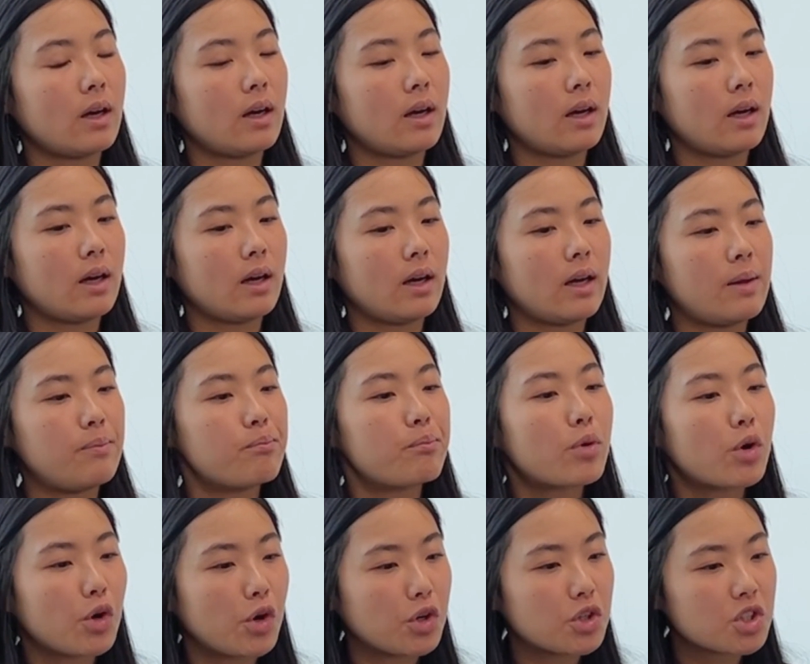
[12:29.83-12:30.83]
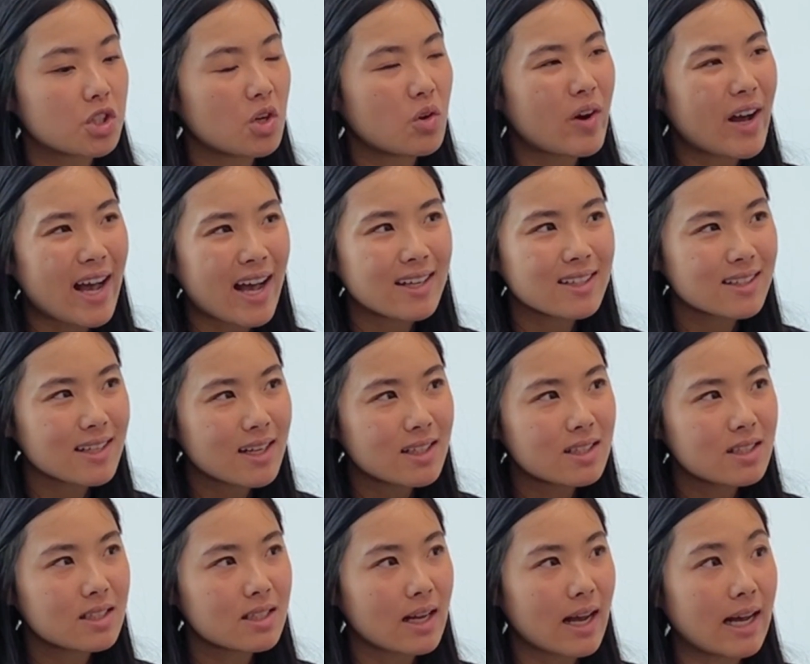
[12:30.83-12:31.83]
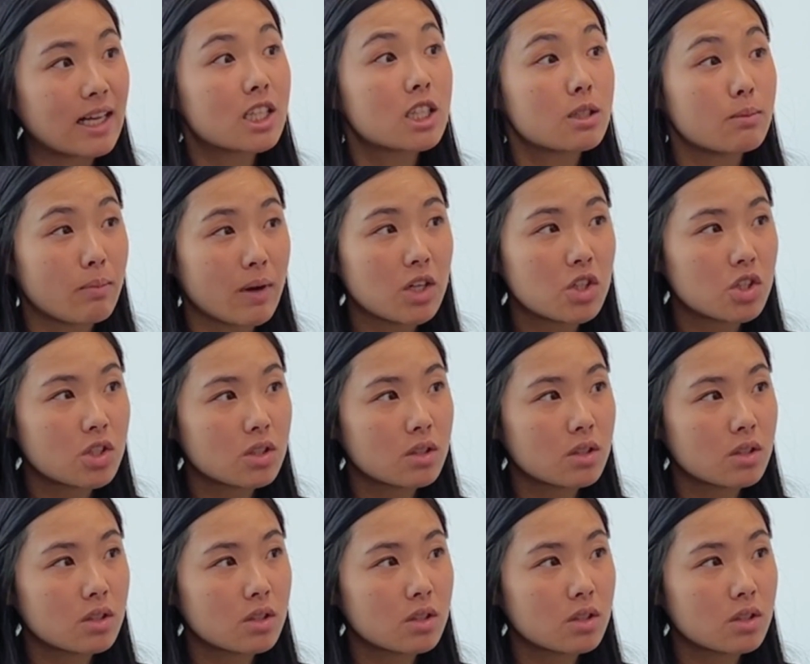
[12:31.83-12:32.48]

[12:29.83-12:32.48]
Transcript: and personal assets as much.